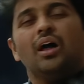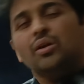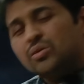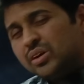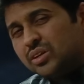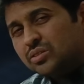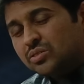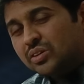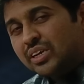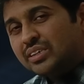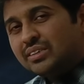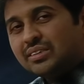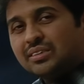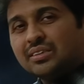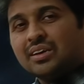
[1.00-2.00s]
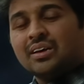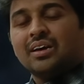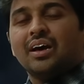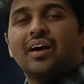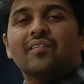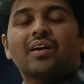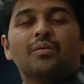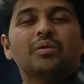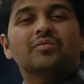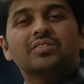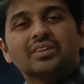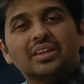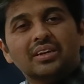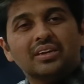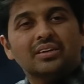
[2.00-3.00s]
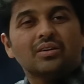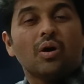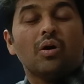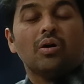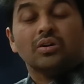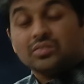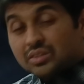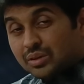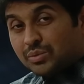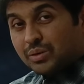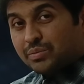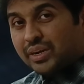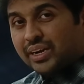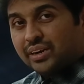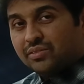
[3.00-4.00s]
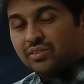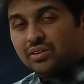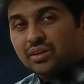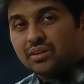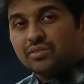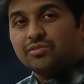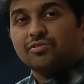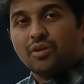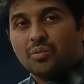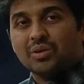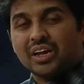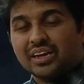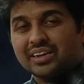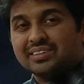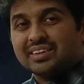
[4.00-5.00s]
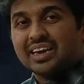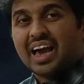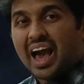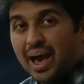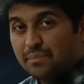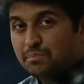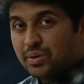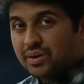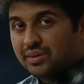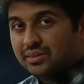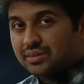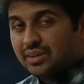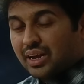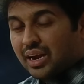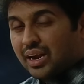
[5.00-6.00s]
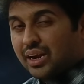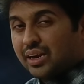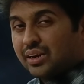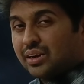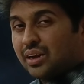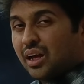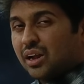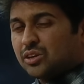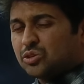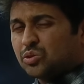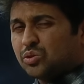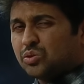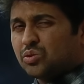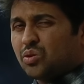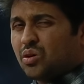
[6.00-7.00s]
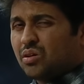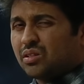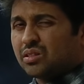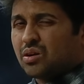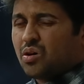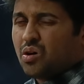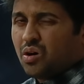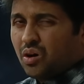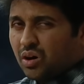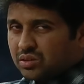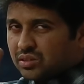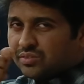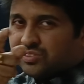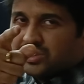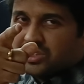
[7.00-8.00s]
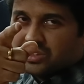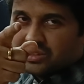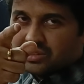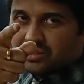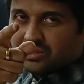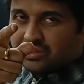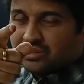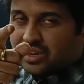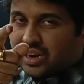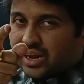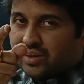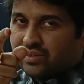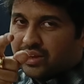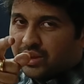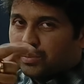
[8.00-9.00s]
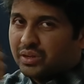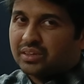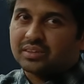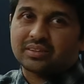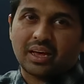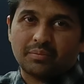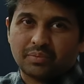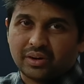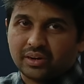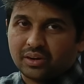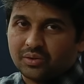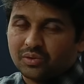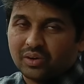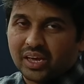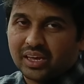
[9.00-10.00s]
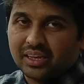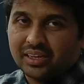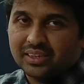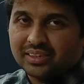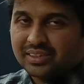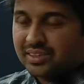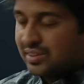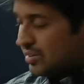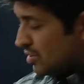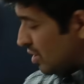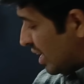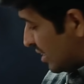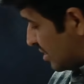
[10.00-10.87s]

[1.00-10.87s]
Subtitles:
Hello, dear students. I've come up with an awesome update for the Formula Racing app, and I'll show you all the awesome features that I've kept in this app right now. Okay, so